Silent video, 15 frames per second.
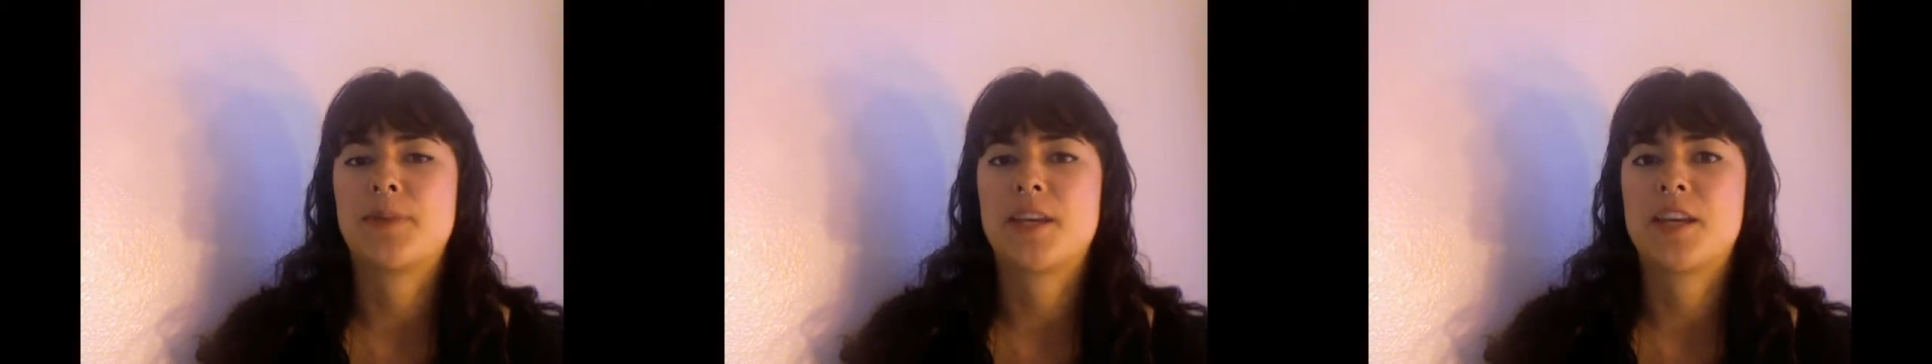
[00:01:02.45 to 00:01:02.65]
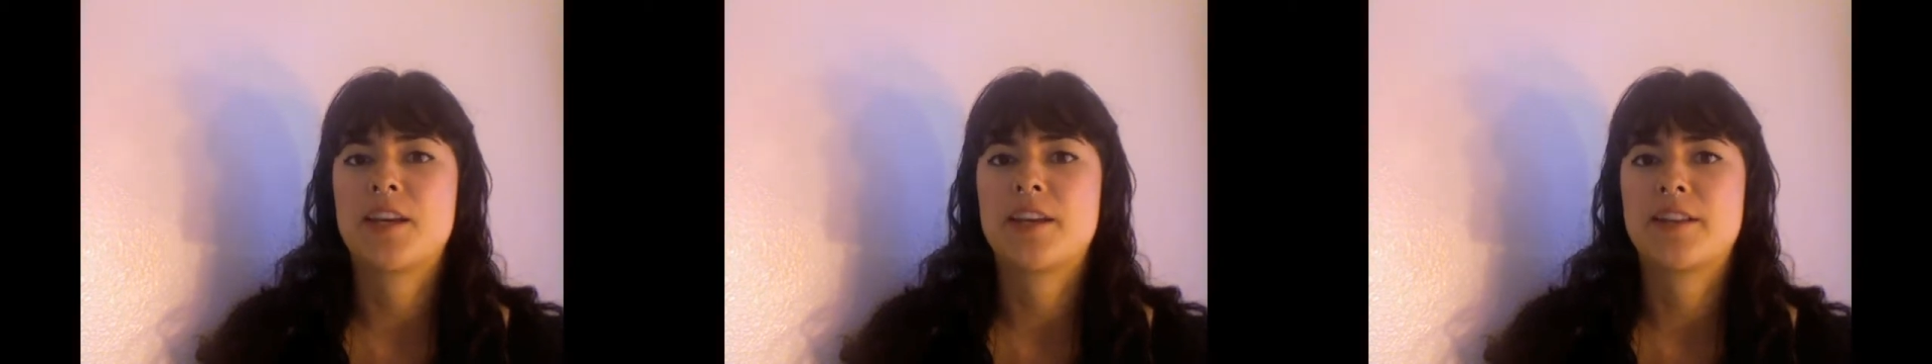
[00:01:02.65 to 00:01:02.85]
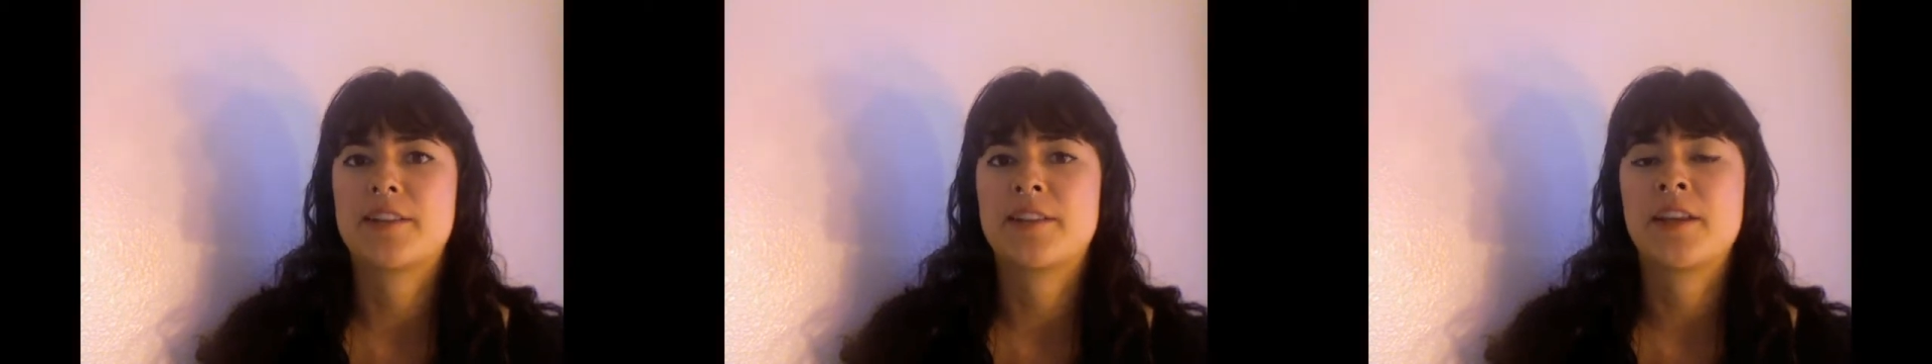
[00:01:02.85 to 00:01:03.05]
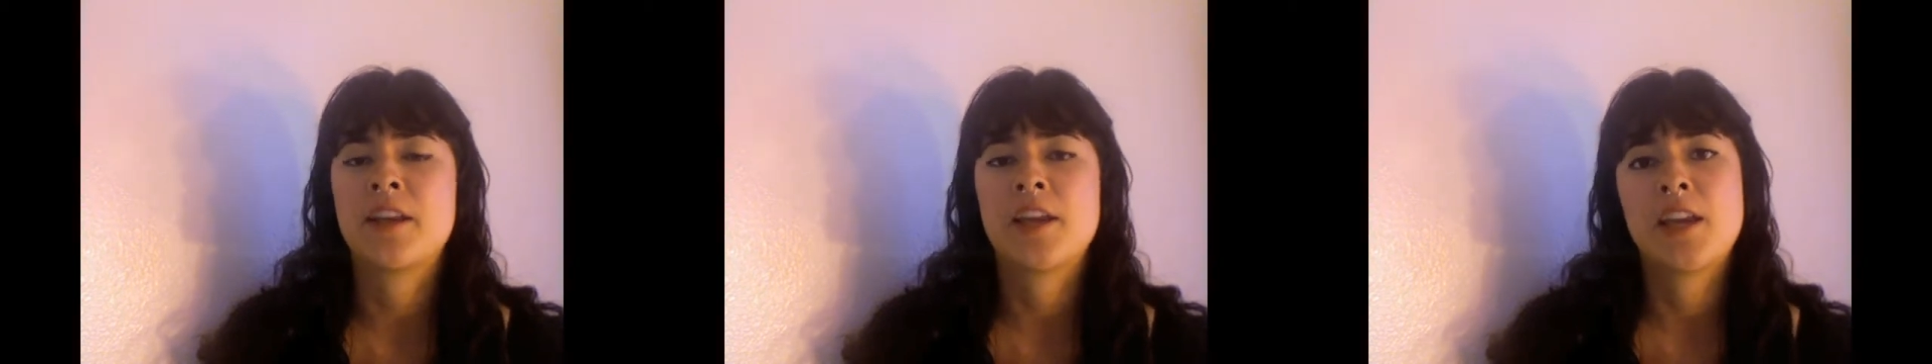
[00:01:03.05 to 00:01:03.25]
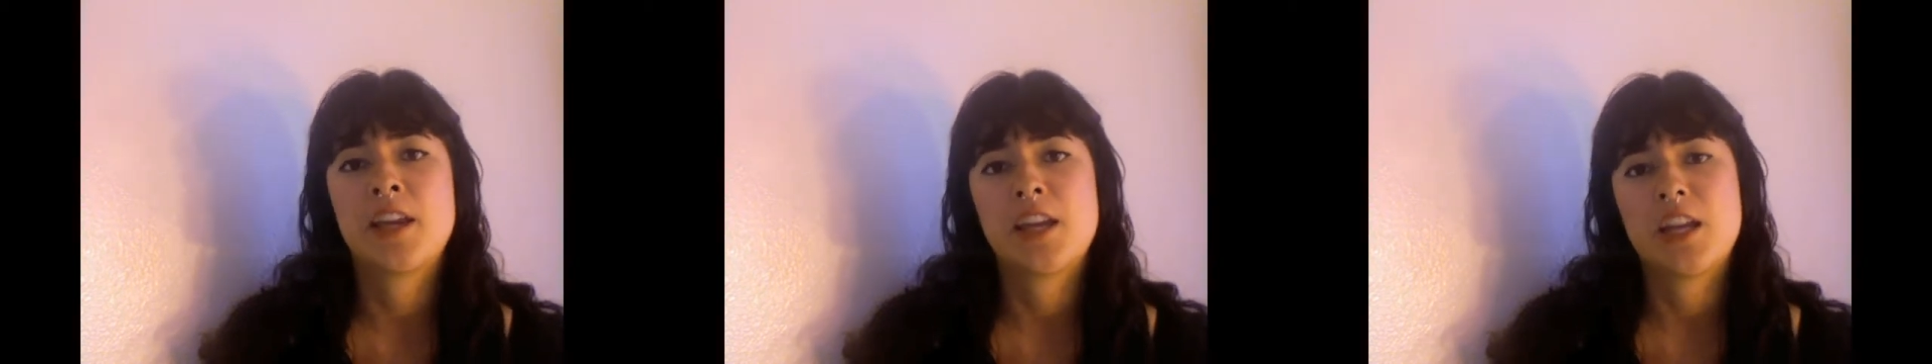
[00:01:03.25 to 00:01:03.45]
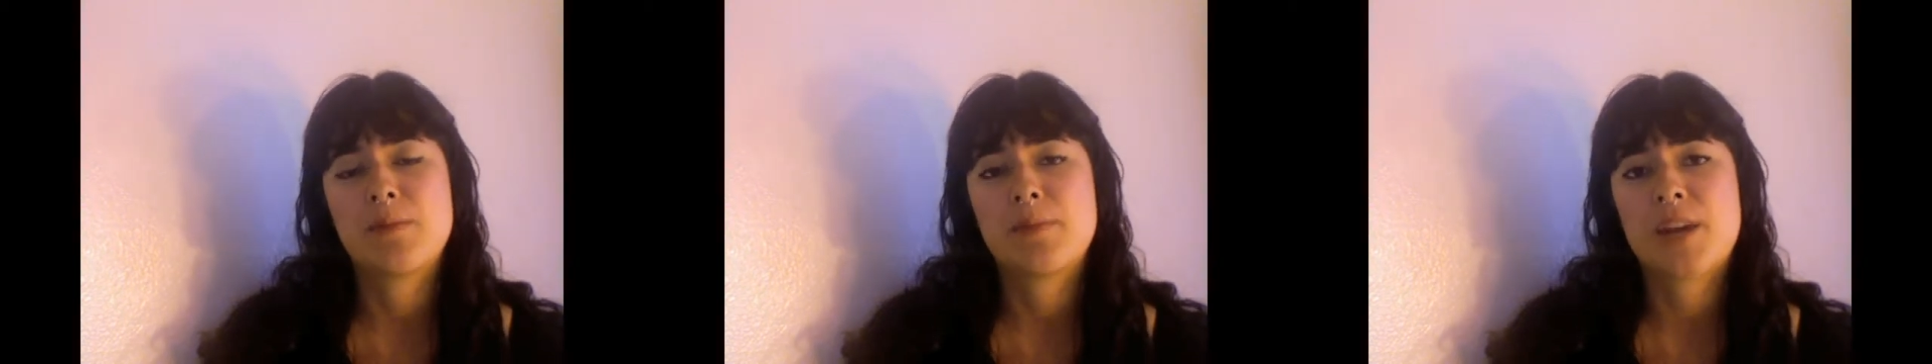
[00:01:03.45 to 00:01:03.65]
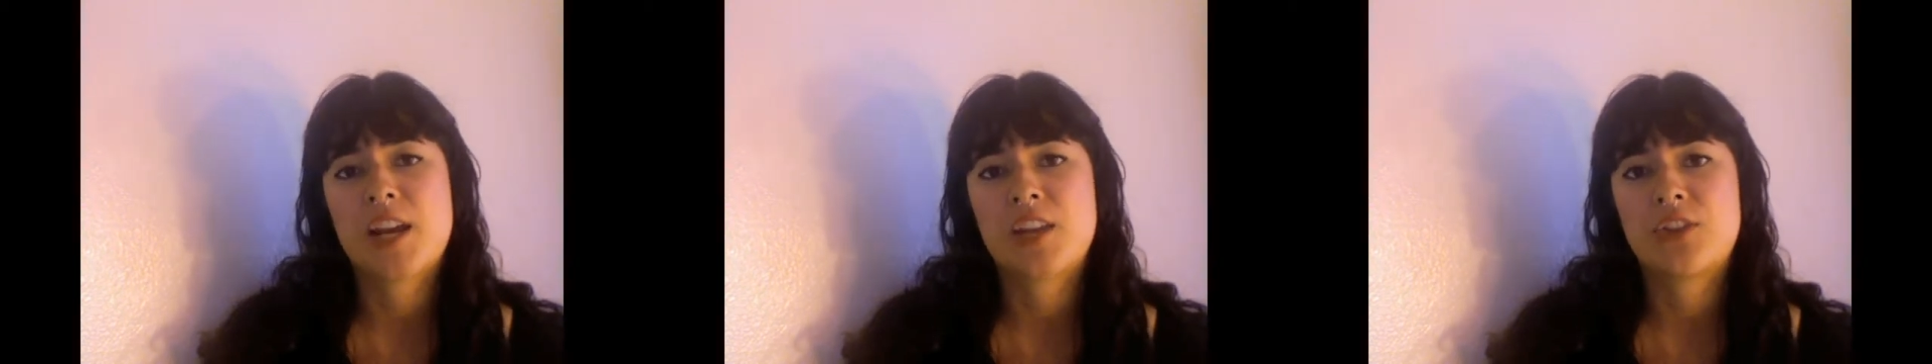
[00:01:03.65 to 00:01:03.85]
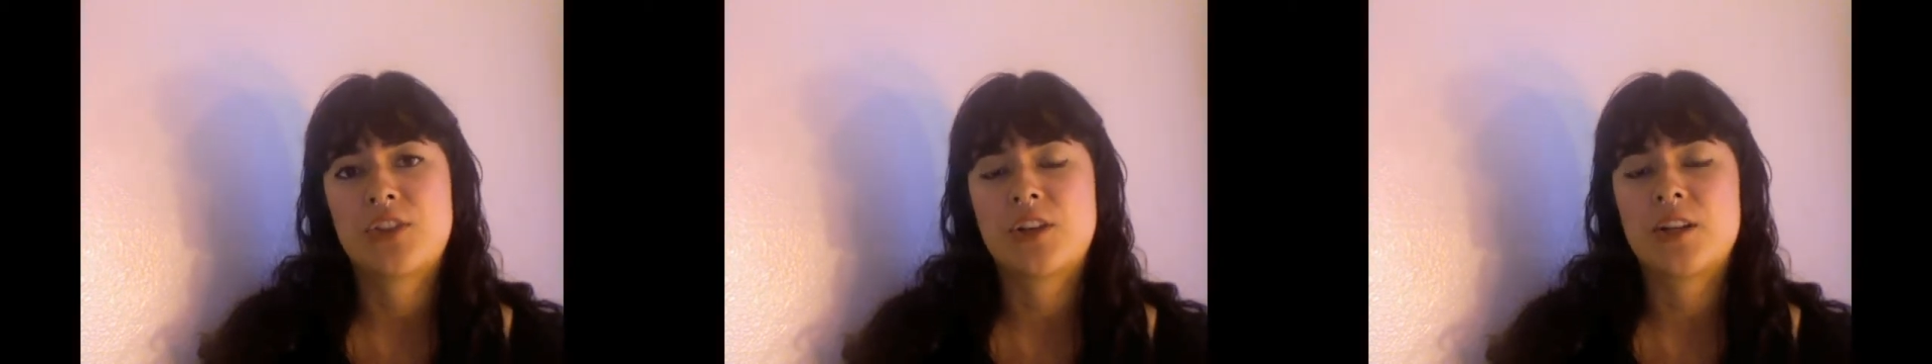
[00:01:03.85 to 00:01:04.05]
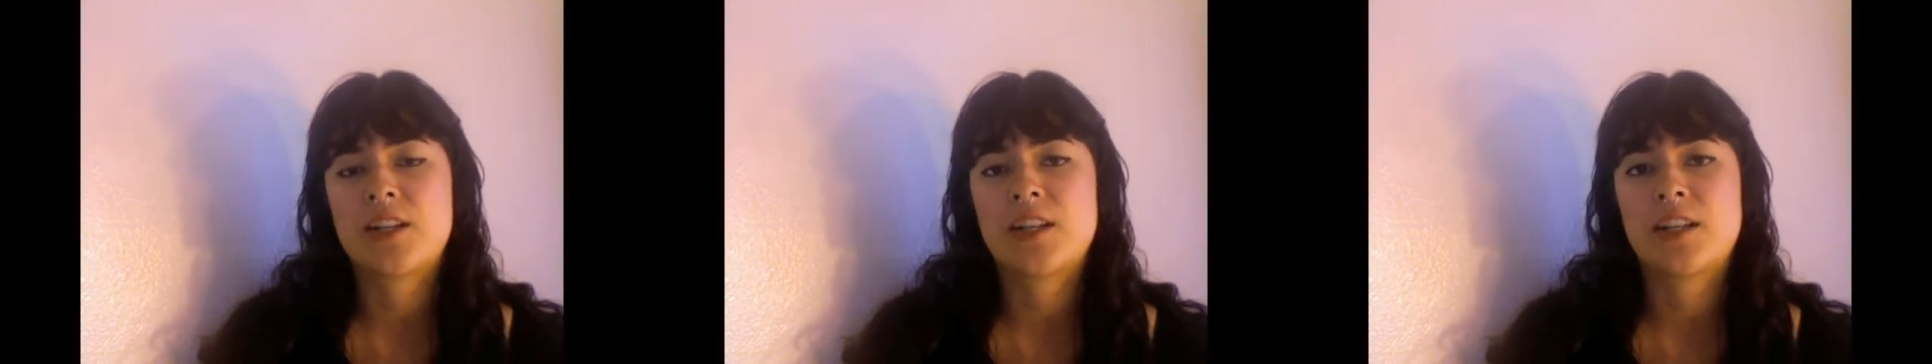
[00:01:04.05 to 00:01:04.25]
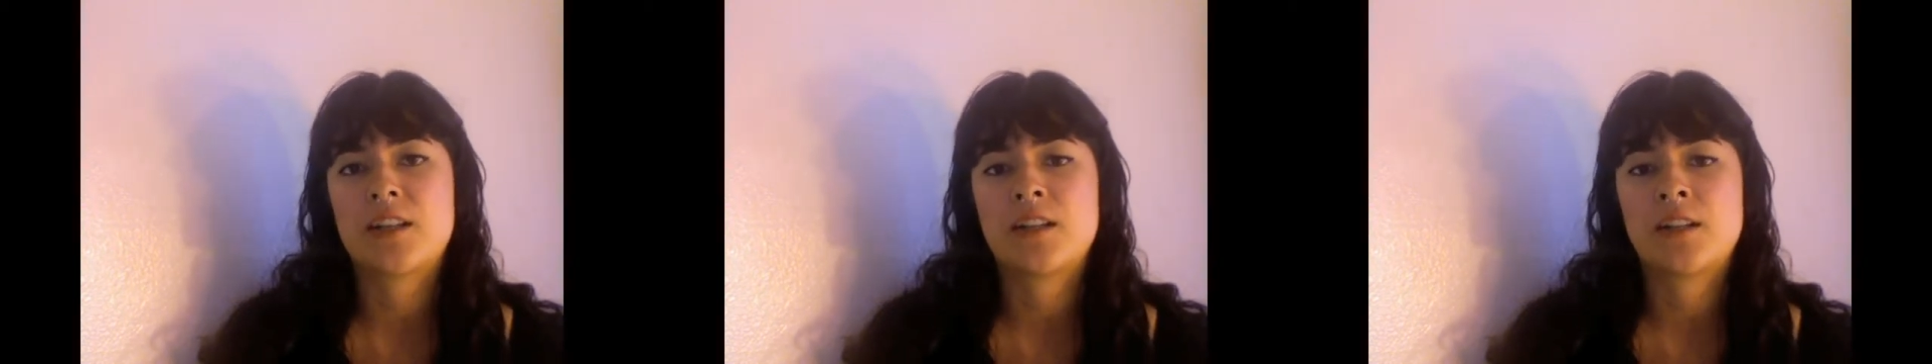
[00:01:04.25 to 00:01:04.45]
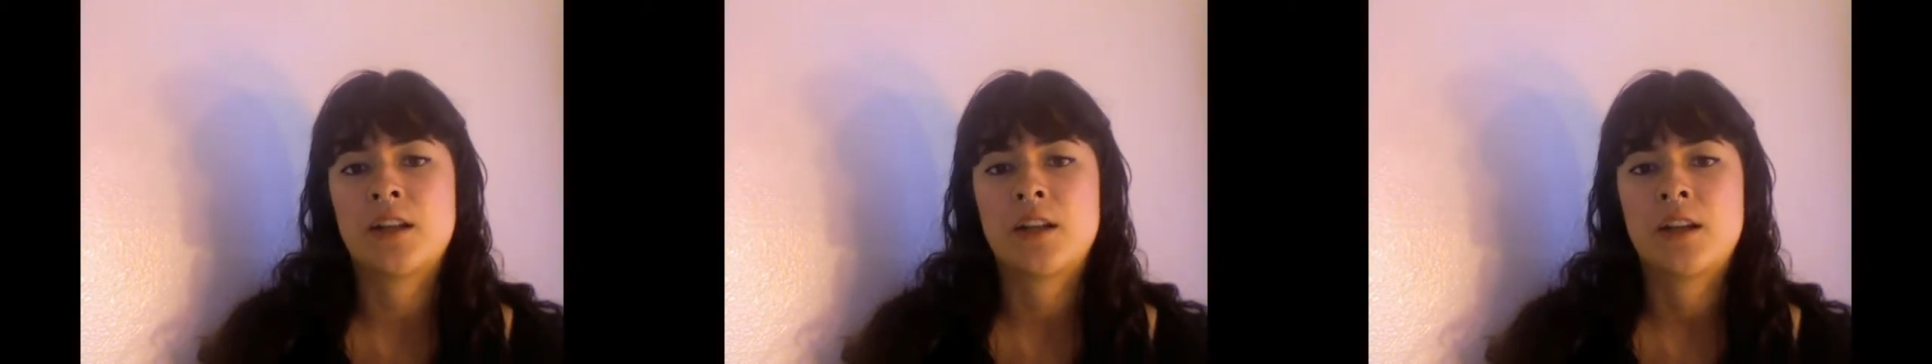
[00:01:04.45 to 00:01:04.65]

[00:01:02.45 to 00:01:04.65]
because in my third and